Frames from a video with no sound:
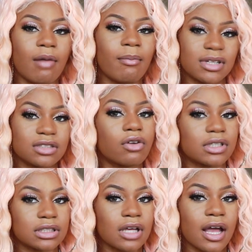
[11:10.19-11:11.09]
I'm about to go
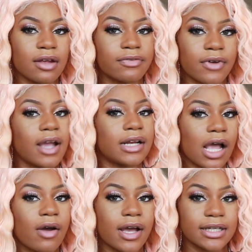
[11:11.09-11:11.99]
inside and find
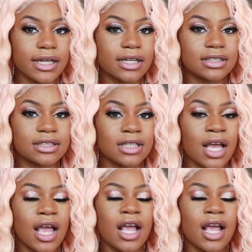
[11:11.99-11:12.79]
out, I guess.